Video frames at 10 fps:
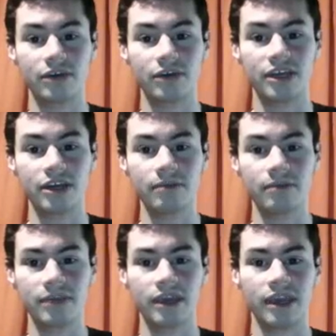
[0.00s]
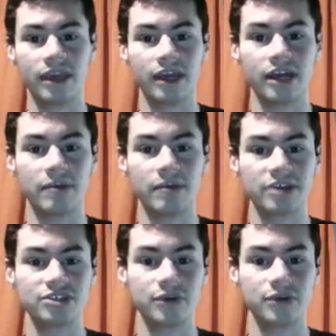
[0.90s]
right here, and I'm
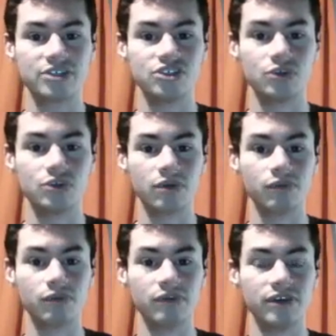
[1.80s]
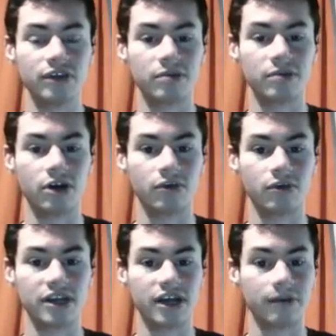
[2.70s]
actually going to reveal them all
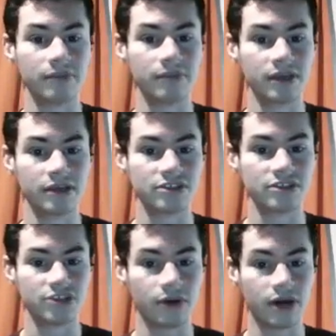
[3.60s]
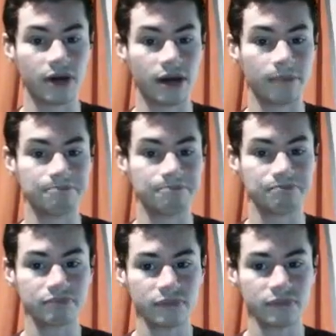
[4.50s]
right now. So
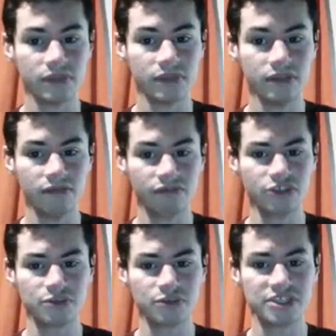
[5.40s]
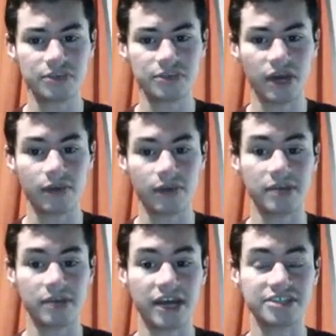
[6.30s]
first reason why I
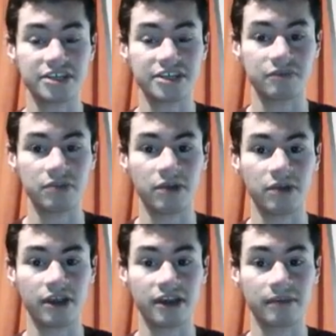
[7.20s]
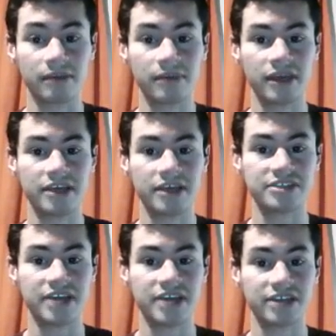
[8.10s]
recommend high-ticket affiliate marketing
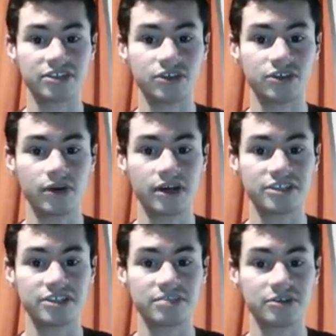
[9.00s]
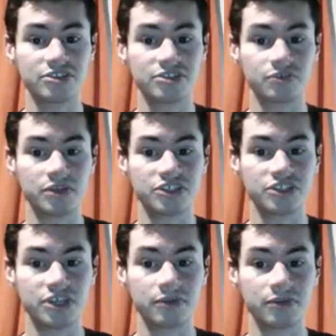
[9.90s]
is that your customers will
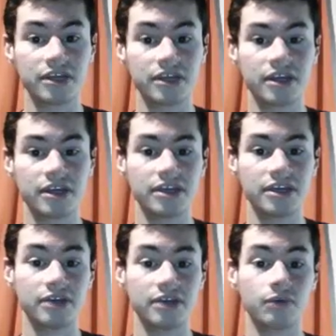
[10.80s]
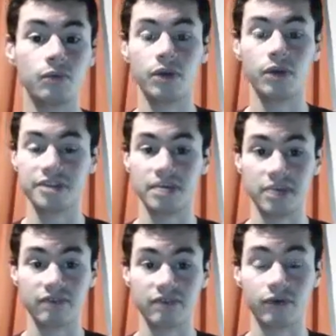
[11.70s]
generally get what they
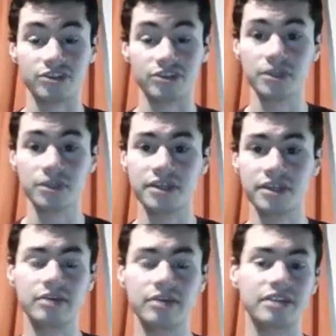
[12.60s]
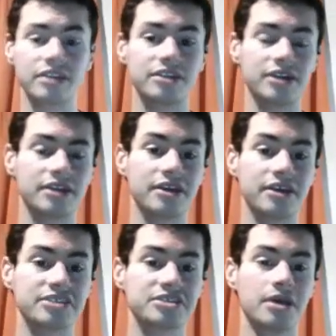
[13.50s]
pay for. So really think about it like
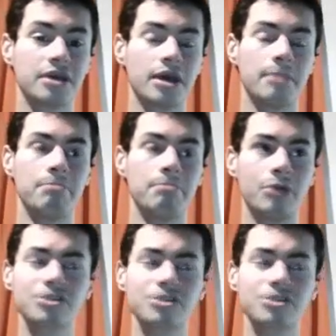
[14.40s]
this. Most